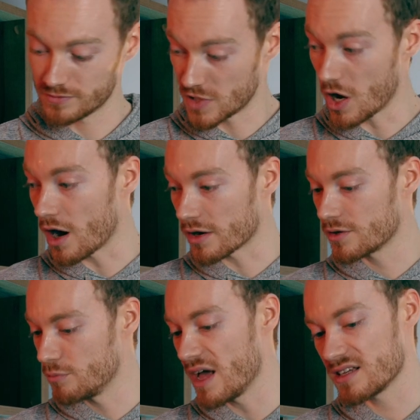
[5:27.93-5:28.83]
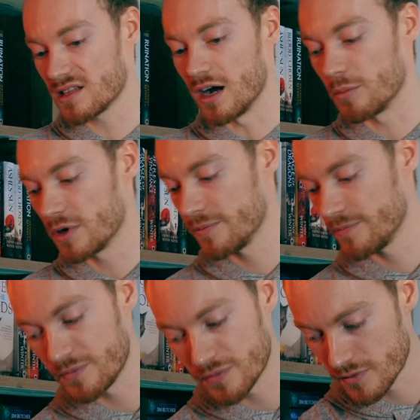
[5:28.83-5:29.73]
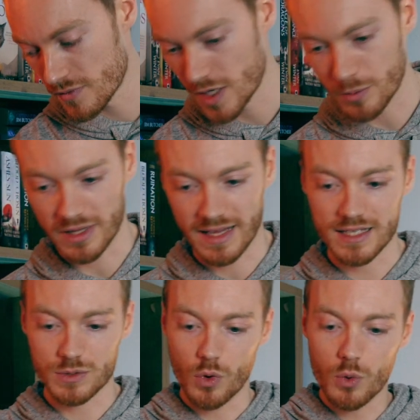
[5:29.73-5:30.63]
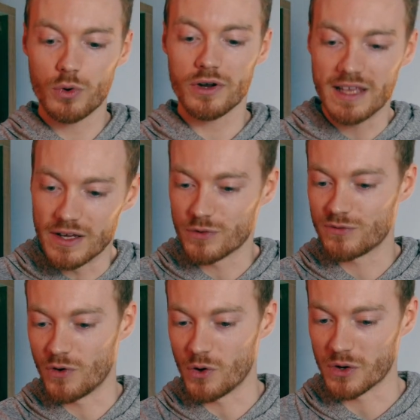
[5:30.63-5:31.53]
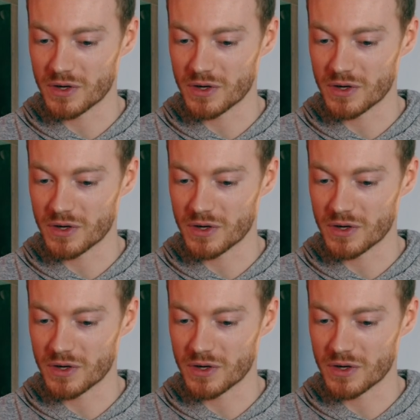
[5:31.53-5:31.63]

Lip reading: Dark, messed up, but that's what we're here for.